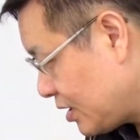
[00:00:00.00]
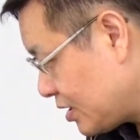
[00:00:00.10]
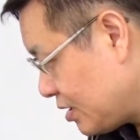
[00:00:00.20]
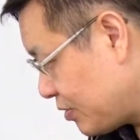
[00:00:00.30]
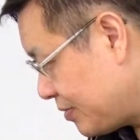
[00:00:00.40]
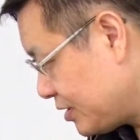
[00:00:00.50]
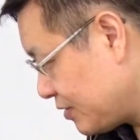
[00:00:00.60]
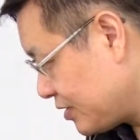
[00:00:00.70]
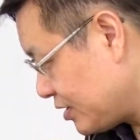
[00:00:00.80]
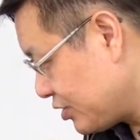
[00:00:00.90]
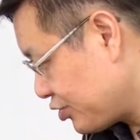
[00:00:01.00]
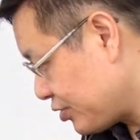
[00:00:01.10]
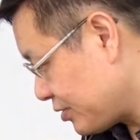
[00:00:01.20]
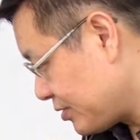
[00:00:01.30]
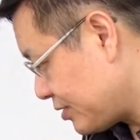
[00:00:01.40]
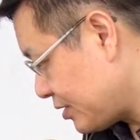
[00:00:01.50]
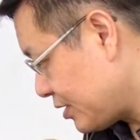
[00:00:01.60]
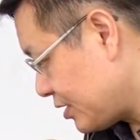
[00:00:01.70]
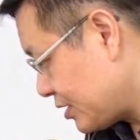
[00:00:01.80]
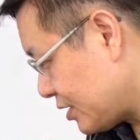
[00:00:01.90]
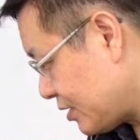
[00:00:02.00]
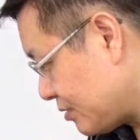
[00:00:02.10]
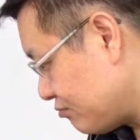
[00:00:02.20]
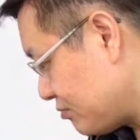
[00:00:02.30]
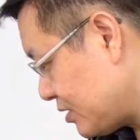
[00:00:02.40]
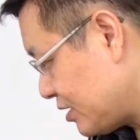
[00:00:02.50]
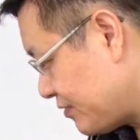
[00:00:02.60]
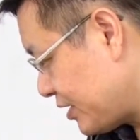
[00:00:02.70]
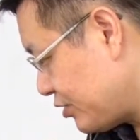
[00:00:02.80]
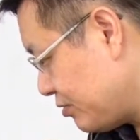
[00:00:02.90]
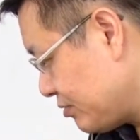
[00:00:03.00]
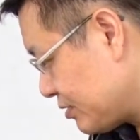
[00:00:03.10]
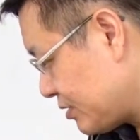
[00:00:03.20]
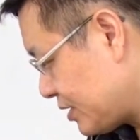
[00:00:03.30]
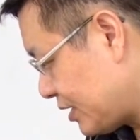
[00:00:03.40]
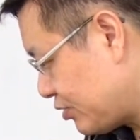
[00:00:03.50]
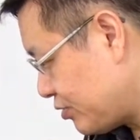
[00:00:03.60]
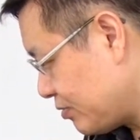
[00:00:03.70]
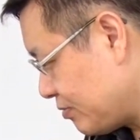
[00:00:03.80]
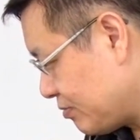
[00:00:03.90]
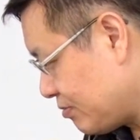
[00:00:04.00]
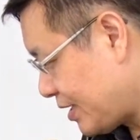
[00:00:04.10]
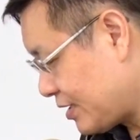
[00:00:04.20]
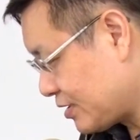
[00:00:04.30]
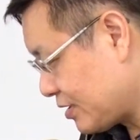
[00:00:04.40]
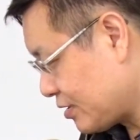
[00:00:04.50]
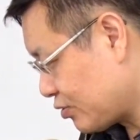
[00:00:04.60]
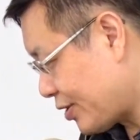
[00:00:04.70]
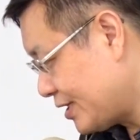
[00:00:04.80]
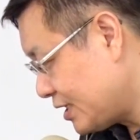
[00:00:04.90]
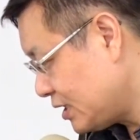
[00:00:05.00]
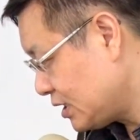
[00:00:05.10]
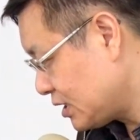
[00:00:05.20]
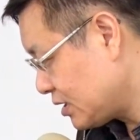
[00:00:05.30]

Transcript: Then the momentum inertia is this value 10 to minus 22.